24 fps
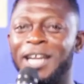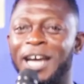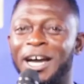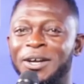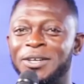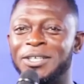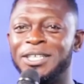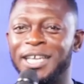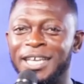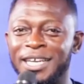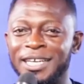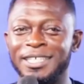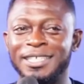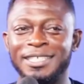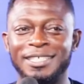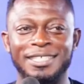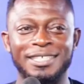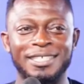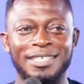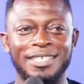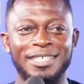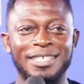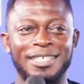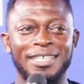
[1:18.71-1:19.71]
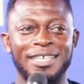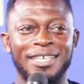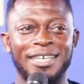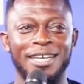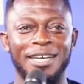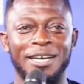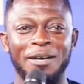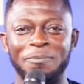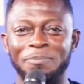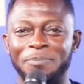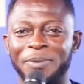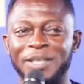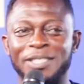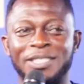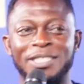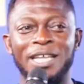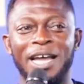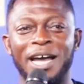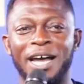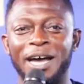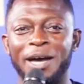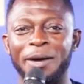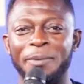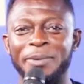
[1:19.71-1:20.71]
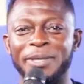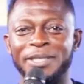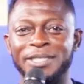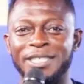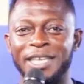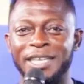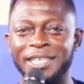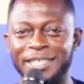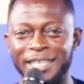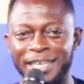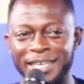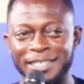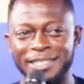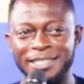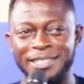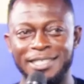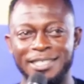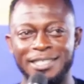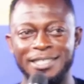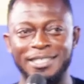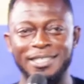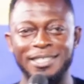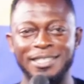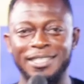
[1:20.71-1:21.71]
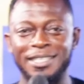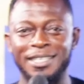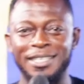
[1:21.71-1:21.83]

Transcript: out there. I'm Pastor Albert Jenkins.